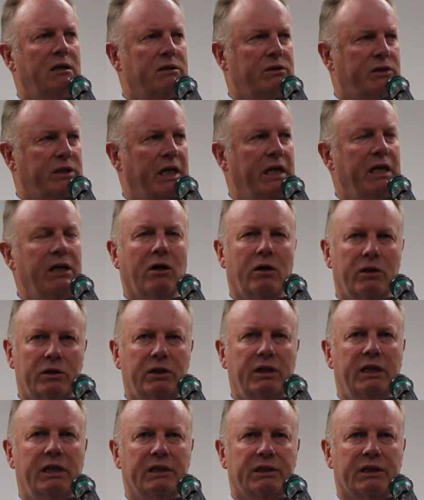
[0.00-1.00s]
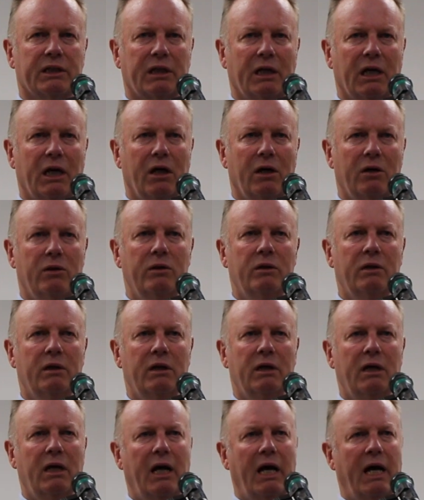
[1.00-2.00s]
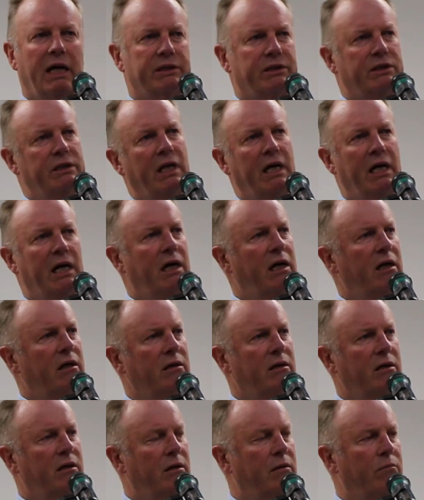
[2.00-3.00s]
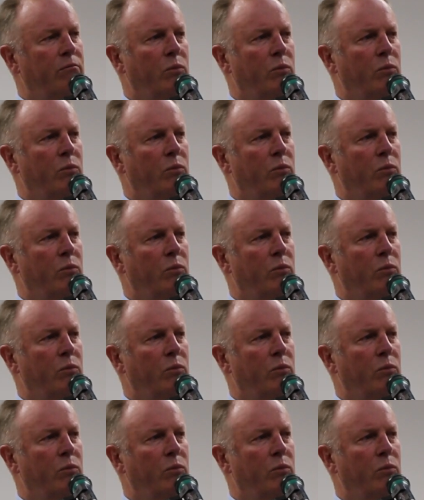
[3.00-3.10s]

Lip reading: 10 odd years ago has now